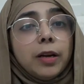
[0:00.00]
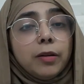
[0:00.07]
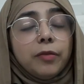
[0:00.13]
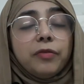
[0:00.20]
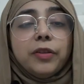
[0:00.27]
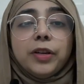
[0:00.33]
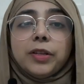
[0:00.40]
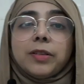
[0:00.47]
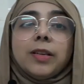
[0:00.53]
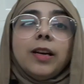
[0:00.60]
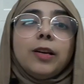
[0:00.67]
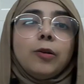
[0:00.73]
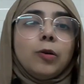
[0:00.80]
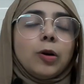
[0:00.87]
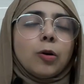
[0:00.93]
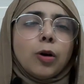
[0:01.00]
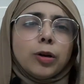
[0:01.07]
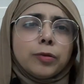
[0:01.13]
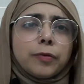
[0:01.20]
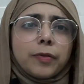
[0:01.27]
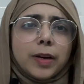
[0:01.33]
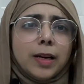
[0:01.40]
in the first year you will
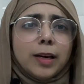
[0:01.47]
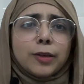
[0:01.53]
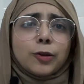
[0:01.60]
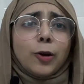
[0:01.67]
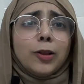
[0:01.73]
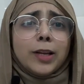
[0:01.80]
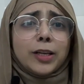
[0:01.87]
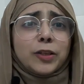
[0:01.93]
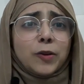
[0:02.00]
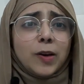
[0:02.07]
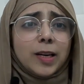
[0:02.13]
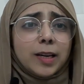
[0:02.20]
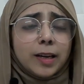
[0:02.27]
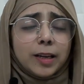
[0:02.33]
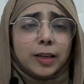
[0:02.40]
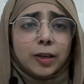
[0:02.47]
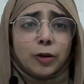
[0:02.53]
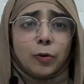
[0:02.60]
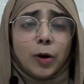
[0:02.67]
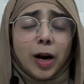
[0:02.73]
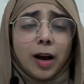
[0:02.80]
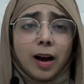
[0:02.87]
not feel at all that
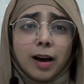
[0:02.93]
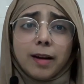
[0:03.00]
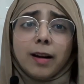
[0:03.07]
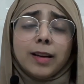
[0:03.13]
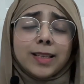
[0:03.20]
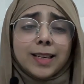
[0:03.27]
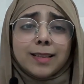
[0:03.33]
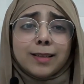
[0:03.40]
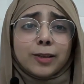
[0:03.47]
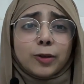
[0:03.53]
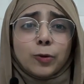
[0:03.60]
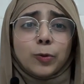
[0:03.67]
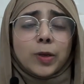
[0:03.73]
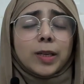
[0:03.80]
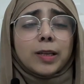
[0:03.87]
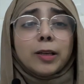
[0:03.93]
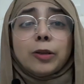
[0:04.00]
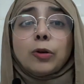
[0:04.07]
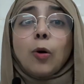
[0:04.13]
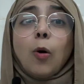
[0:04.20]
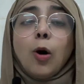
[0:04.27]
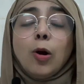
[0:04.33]
you are a dental student.
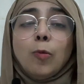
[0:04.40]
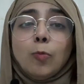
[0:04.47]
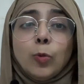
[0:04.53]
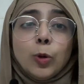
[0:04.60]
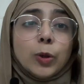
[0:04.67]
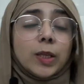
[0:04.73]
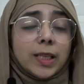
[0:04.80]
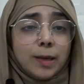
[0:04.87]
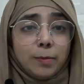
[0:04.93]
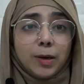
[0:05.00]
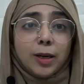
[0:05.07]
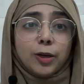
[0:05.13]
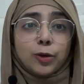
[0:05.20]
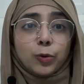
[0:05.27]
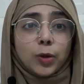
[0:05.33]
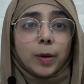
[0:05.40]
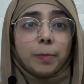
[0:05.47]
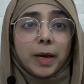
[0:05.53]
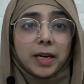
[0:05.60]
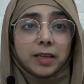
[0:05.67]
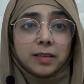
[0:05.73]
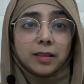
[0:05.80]
It's almost similar to the
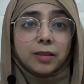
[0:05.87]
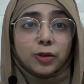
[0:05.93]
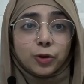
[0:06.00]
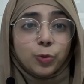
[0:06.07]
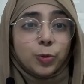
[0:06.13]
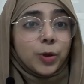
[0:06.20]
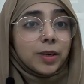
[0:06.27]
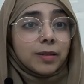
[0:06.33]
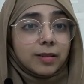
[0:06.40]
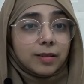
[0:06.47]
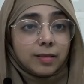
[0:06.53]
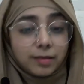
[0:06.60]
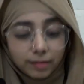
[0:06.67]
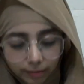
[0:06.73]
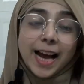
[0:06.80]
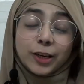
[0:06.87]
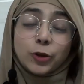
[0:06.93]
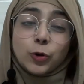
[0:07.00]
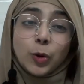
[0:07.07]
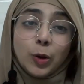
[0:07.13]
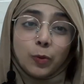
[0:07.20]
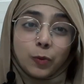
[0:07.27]
medicine students. In
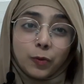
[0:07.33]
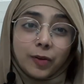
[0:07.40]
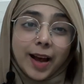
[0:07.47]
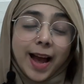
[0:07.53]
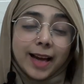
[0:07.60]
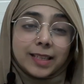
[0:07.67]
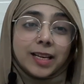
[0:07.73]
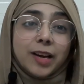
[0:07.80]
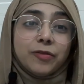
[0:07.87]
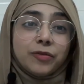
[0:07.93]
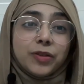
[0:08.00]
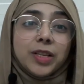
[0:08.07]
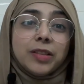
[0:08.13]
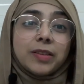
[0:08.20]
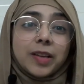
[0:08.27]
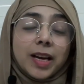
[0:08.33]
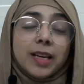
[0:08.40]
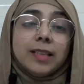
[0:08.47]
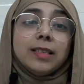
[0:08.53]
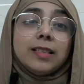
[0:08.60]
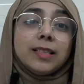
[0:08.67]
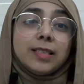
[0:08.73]
actual fact,
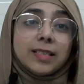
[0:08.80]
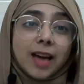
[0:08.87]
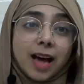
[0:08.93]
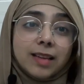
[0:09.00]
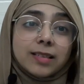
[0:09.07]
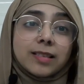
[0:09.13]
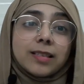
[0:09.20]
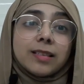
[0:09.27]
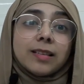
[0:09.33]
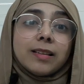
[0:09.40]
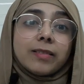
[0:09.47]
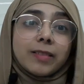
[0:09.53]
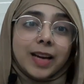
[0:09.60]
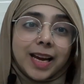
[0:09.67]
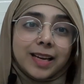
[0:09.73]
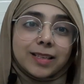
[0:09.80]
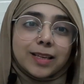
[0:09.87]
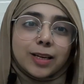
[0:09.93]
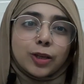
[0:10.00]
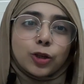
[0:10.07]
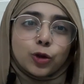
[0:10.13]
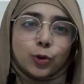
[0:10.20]
everything does
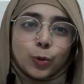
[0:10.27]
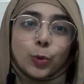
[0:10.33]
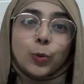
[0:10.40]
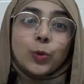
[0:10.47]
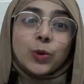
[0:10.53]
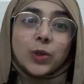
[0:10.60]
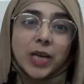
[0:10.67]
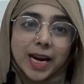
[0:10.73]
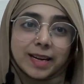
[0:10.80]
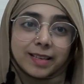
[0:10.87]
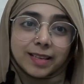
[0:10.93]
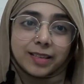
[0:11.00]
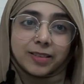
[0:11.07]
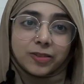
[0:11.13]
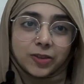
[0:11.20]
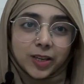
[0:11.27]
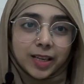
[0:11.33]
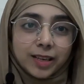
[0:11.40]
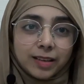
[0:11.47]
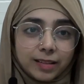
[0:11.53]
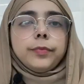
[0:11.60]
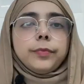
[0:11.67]
related to dentistry.